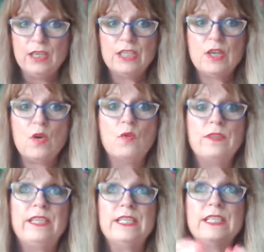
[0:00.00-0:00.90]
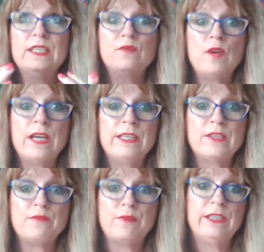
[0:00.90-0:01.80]
So, this is why
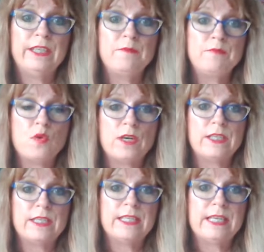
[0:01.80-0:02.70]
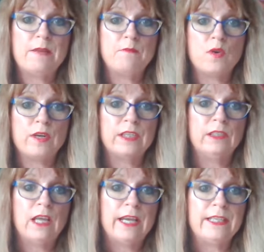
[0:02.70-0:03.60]
it's really important to stay more in
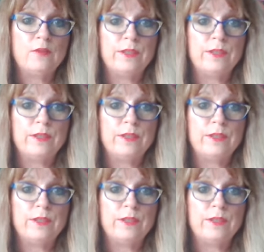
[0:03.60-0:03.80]
aligned